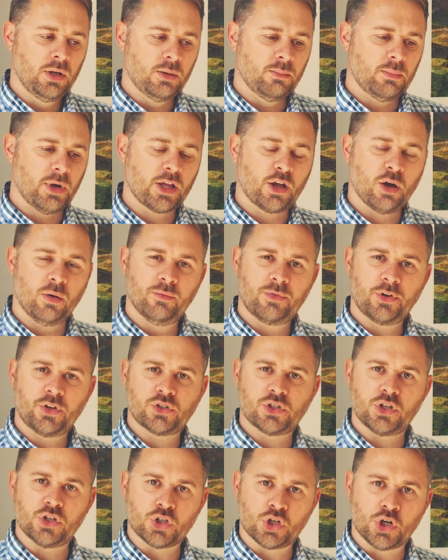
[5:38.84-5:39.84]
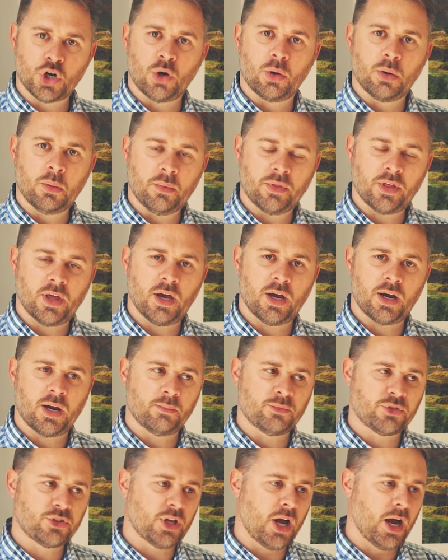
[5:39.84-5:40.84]
my confidence is growing with it, and
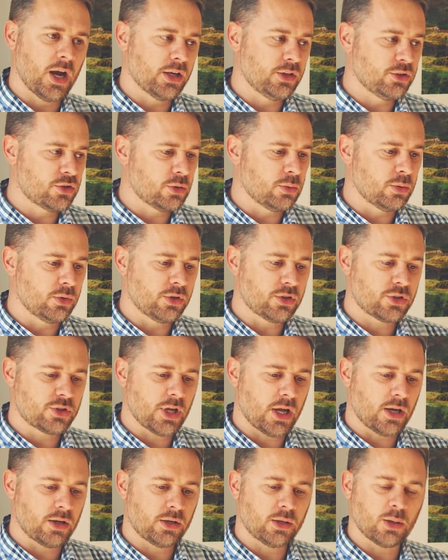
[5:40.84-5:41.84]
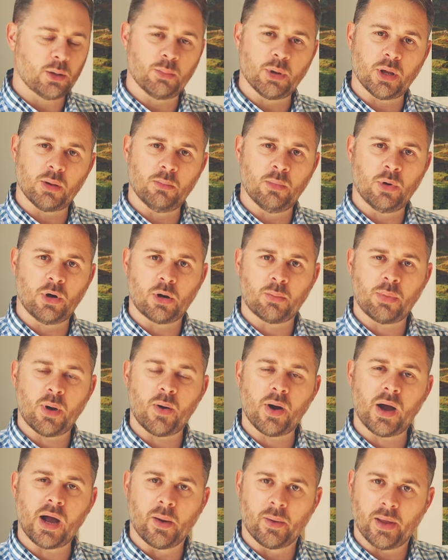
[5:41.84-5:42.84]
I'm starting to understand a bit more
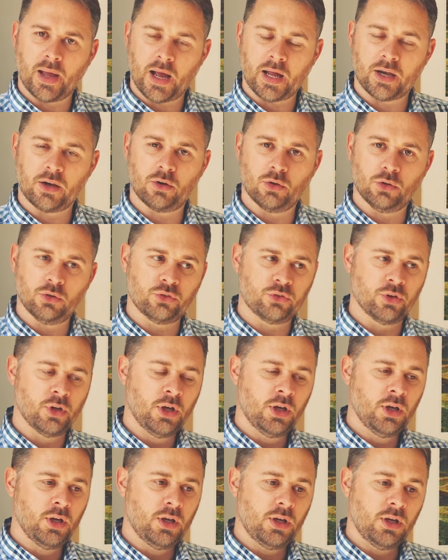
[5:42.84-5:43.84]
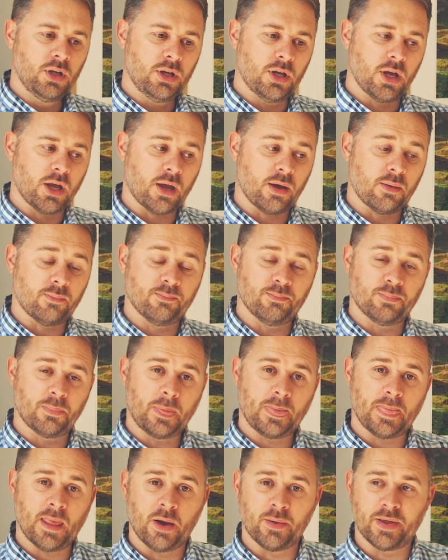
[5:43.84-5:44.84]
about how it handles,
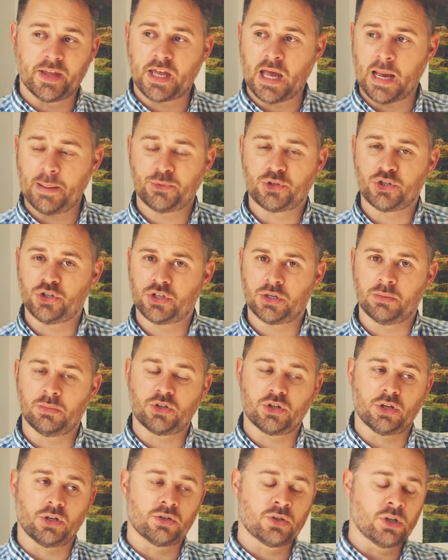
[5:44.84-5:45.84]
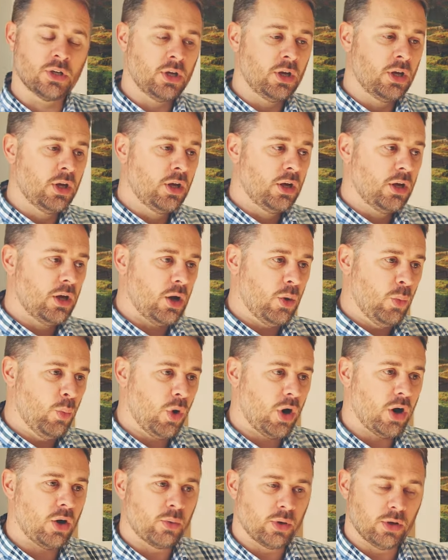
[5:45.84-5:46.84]
how it captures images. And
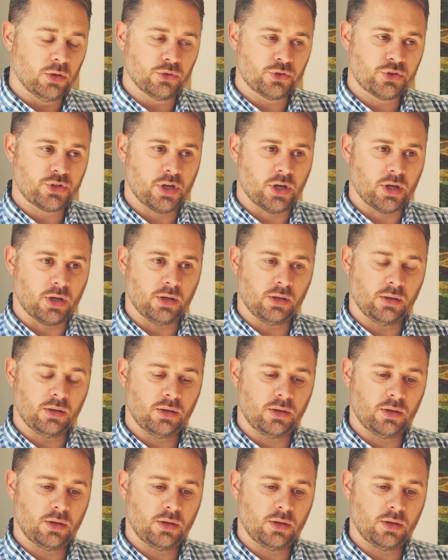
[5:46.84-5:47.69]
what I will say